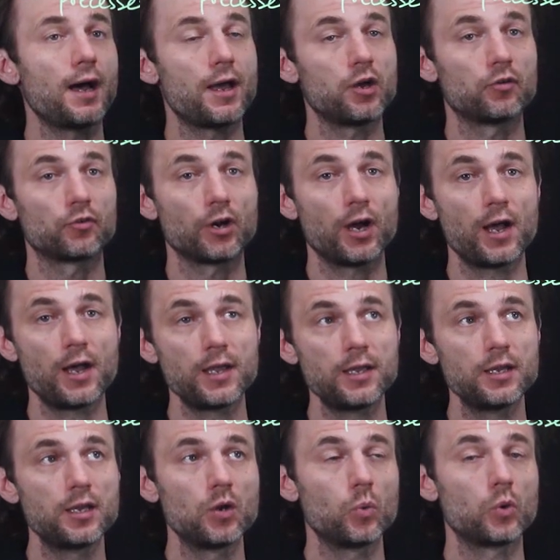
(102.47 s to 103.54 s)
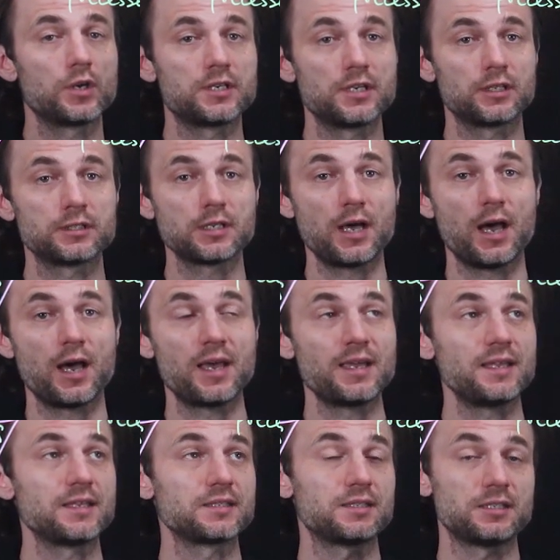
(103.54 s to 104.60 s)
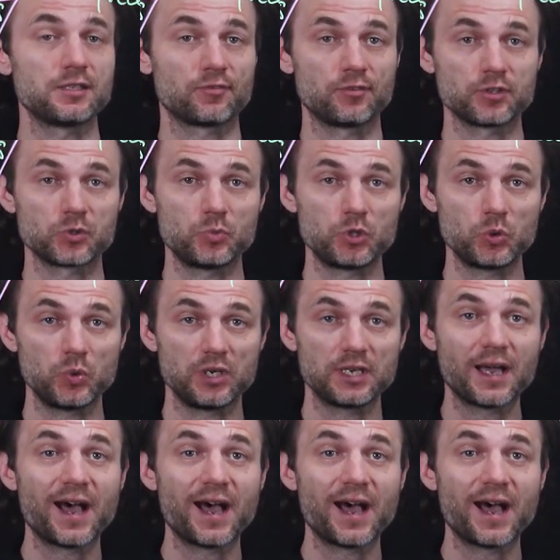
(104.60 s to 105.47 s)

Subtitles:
I over I, where delta I is the difference between